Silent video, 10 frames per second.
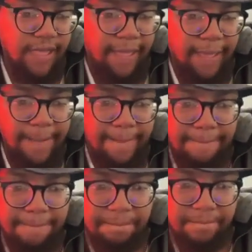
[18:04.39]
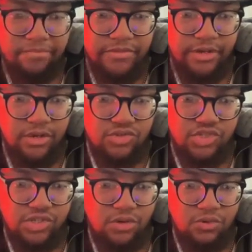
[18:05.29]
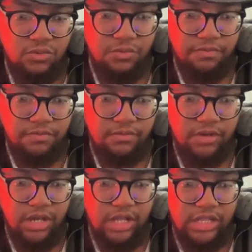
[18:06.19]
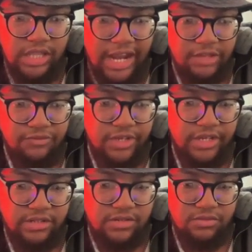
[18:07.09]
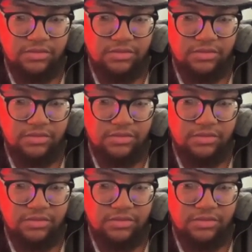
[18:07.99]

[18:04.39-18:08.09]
So a lot of it,